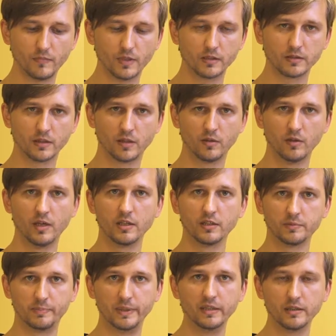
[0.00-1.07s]
So
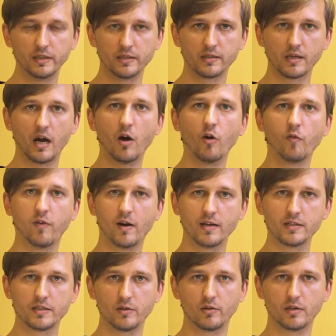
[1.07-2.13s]
speed is how
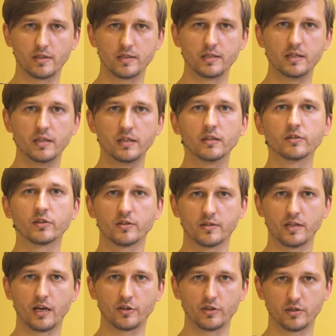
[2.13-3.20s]
fast you can see
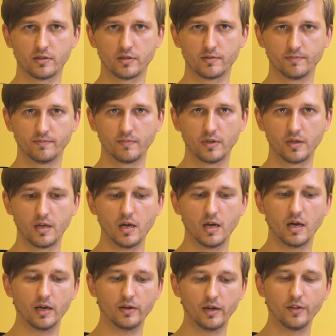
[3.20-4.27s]
transactions.
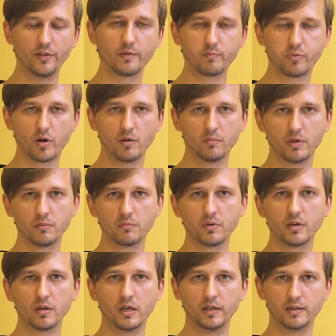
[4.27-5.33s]
Another
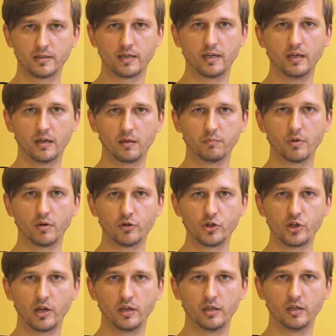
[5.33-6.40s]
problem in scaling
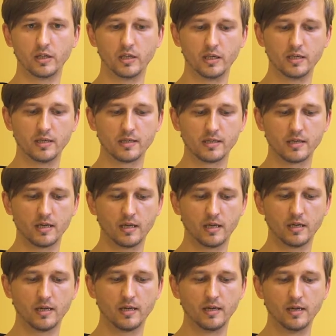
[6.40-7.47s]
blockchain is
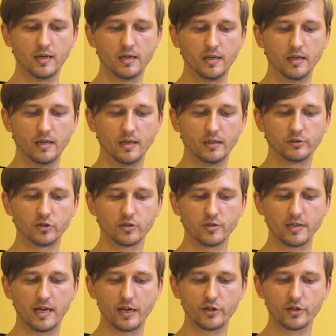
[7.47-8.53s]

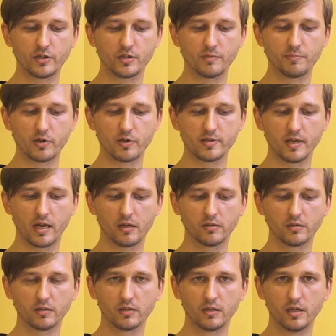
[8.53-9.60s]
transactions per
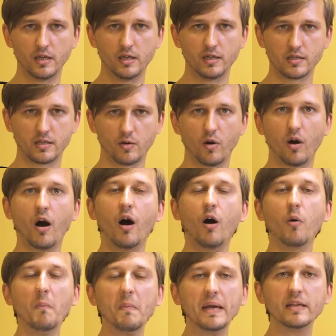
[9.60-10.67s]
second. So
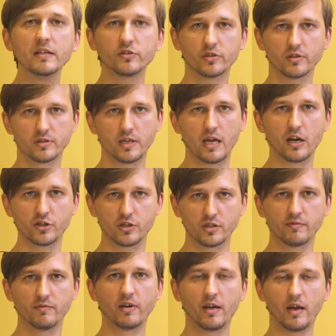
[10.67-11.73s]
how many
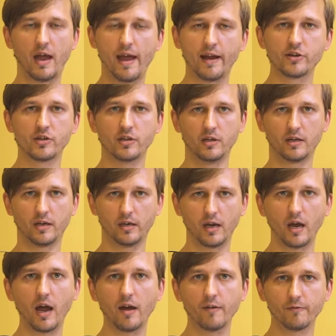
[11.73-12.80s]
transactions we actually can
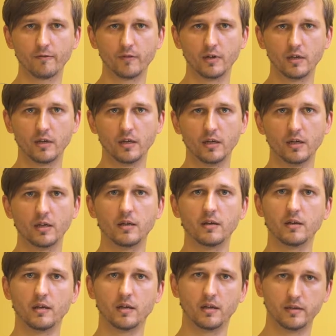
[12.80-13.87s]
have
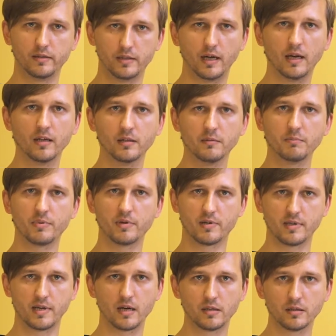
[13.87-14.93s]
done per
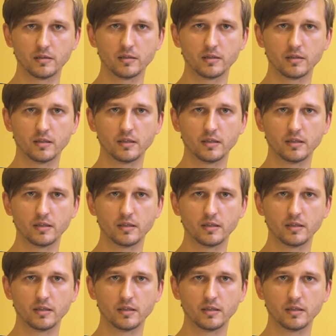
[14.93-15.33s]
second.